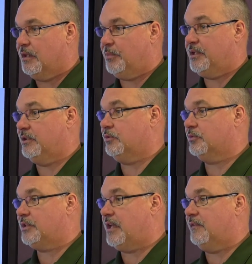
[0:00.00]
potential
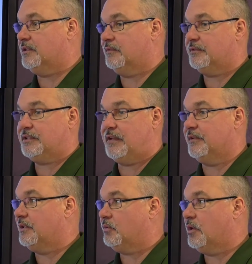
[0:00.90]
savings of
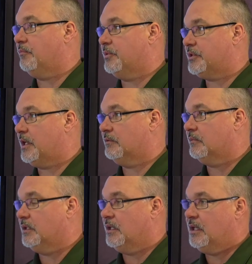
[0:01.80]
seven to twelve percent.
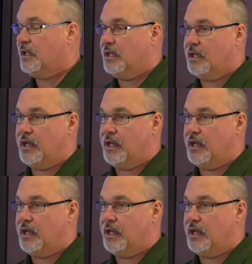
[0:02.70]
Mm -hmm.